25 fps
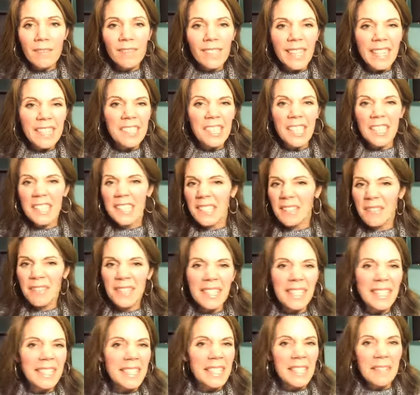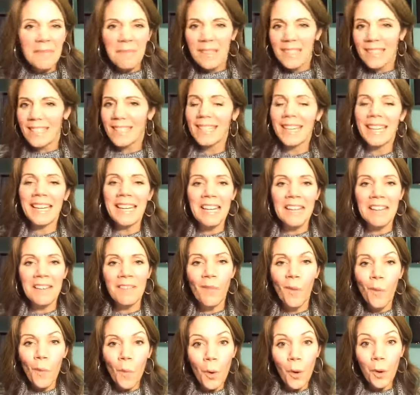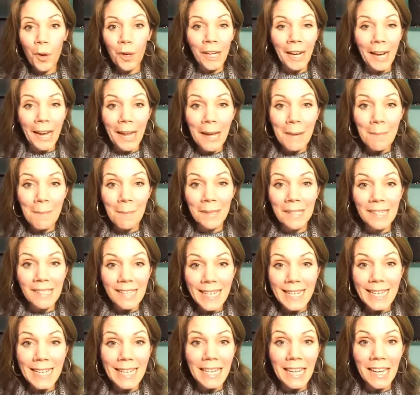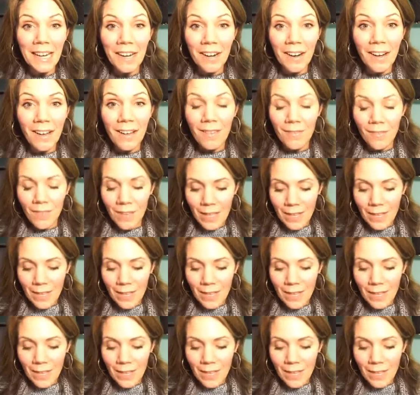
digestive system is getting woken up and taken care of,